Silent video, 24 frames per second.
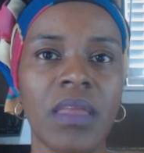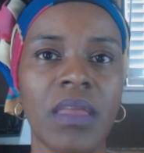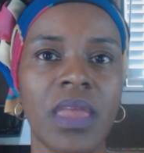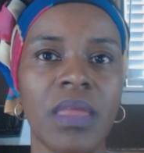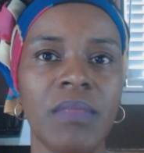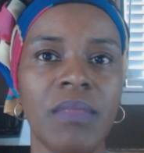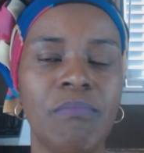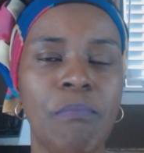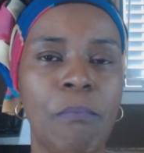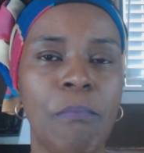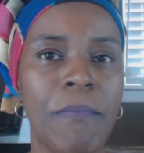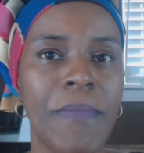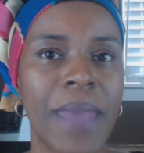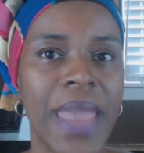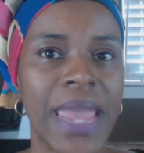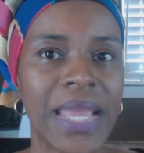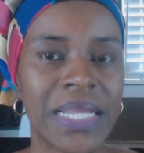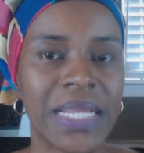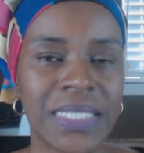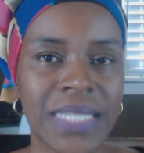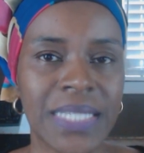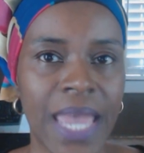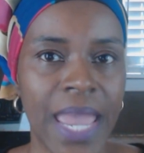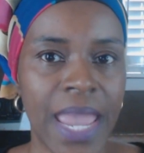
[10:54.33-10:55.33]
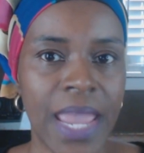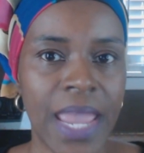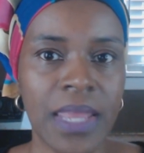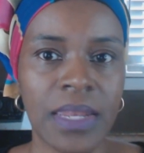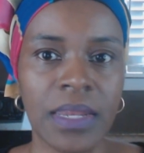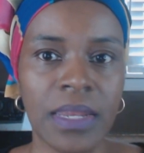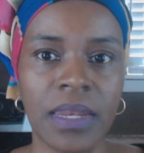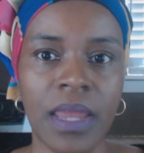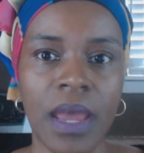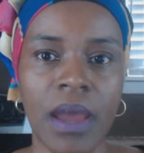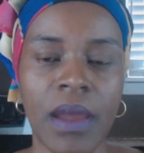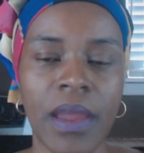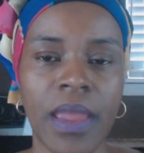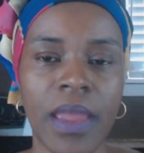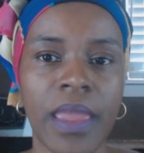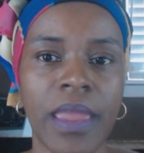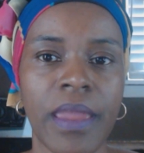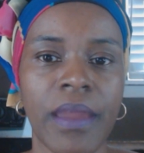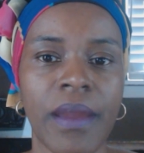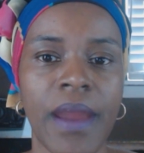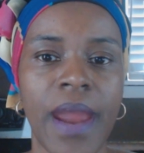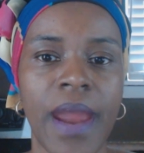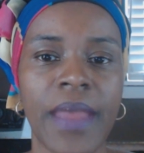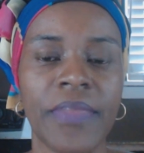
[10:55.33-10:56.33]
in maintaining our
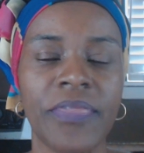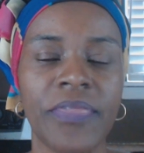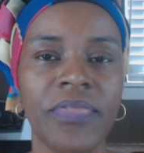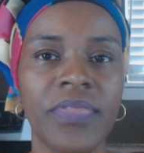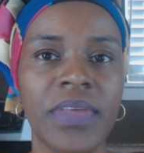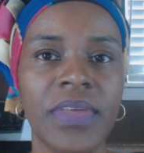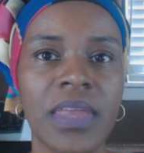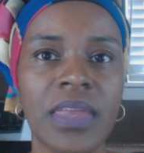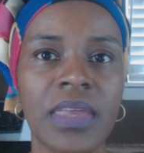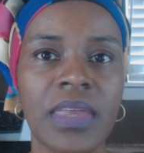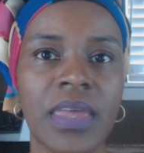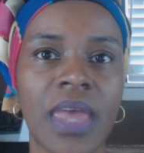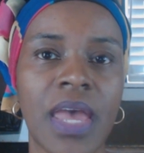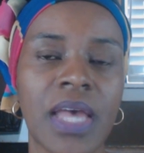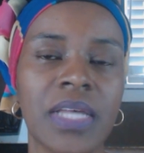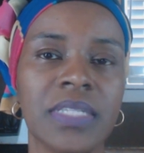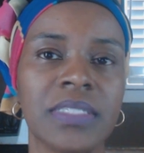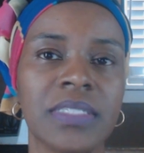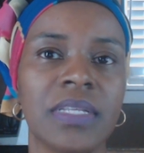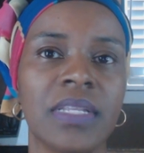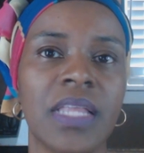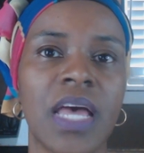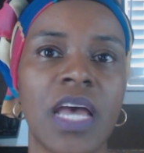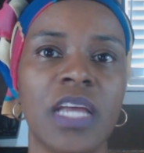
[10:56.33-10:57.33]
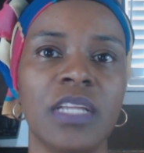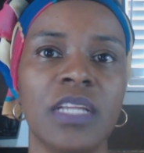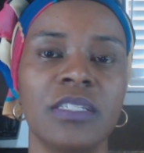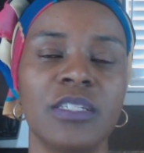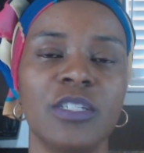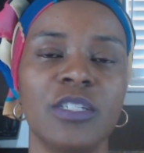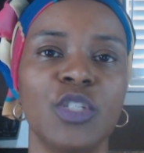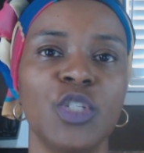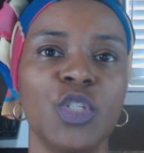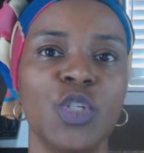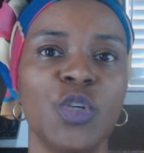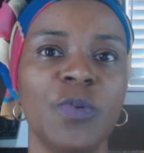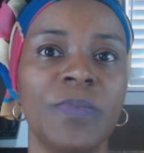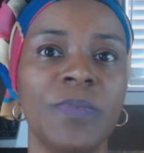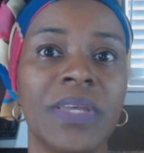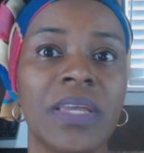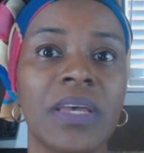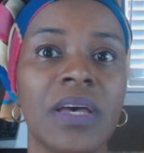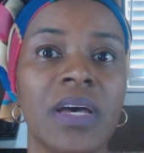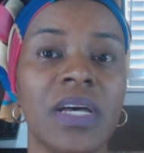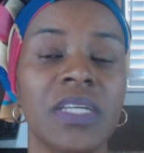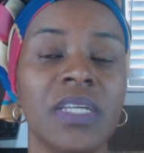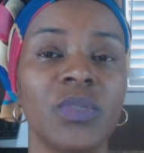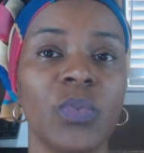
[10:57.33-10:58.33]
hair, I think it has a lot to do
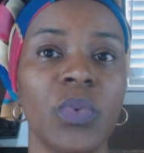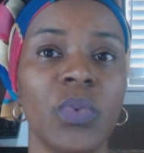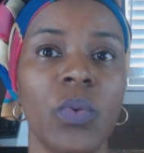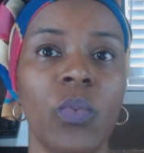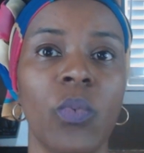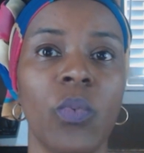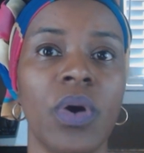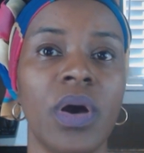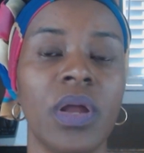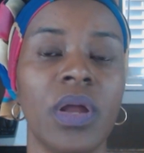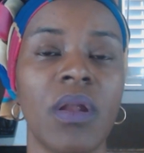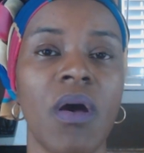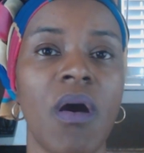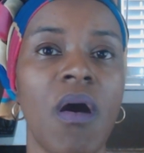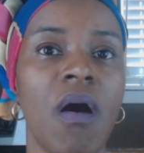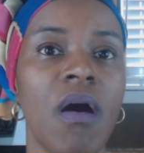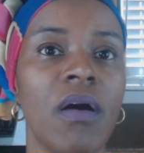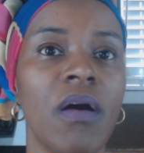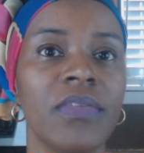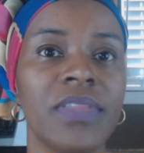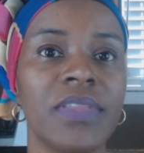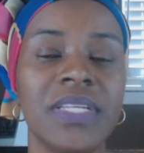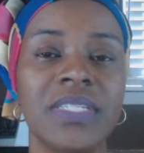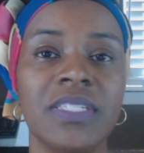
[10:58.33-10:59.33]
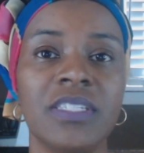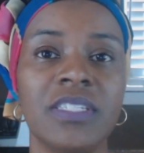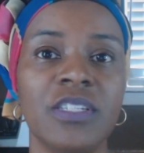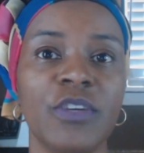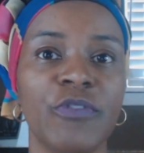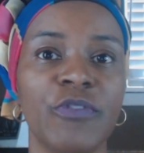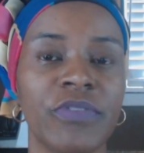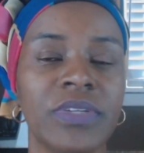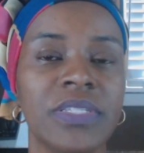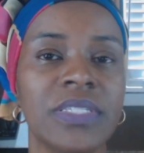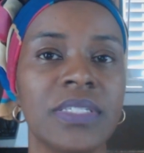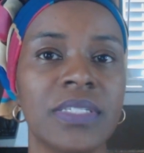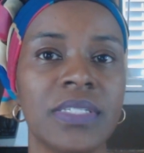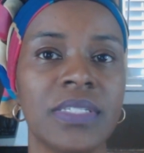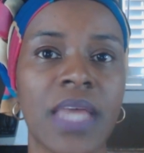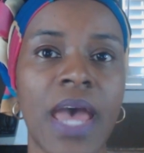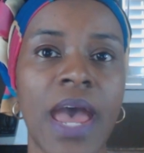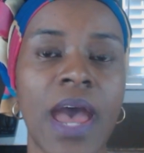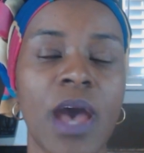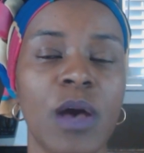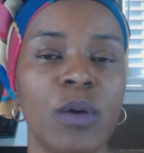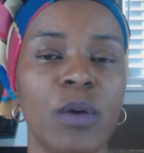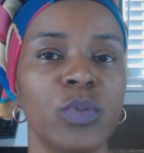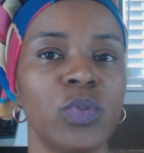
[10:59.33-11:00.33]
because we want all these different
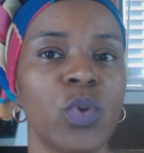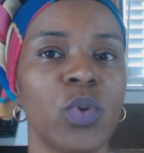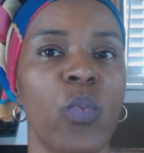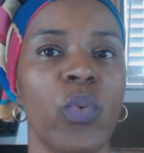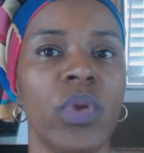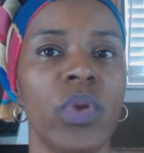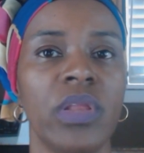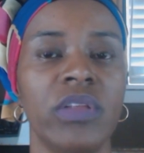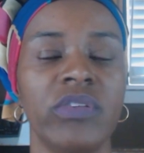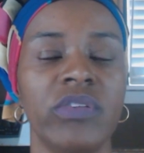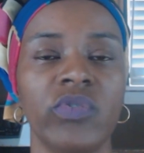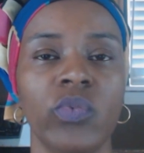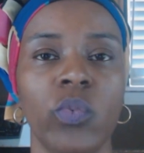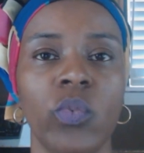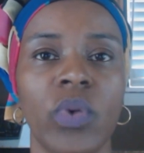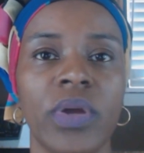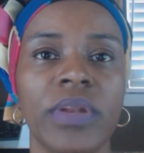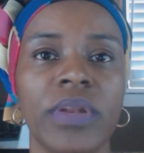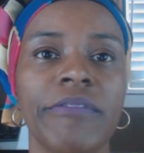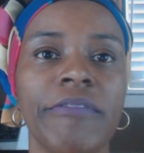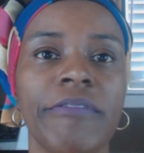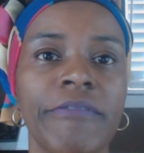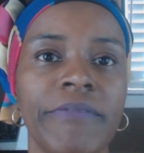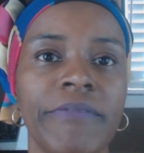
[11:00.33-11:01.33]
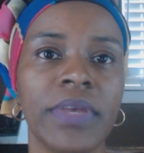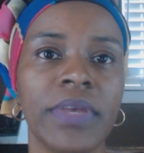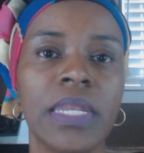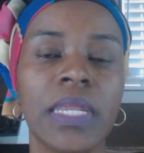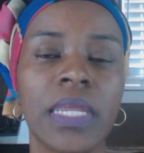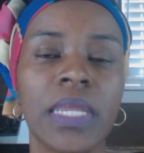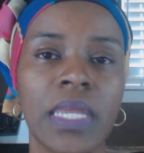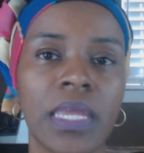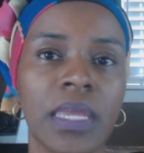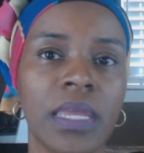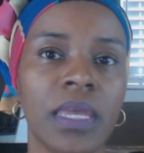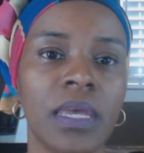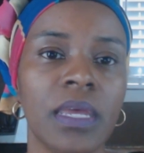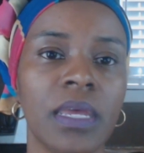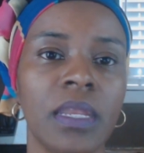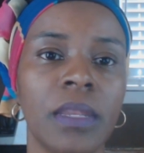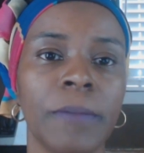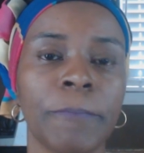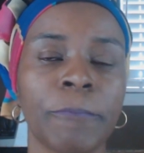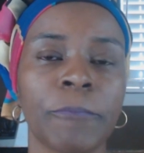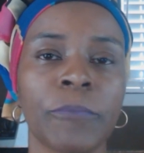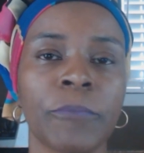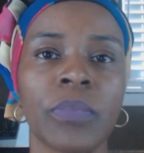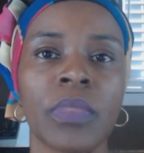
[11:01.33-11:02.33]
styles, or we just want fit in,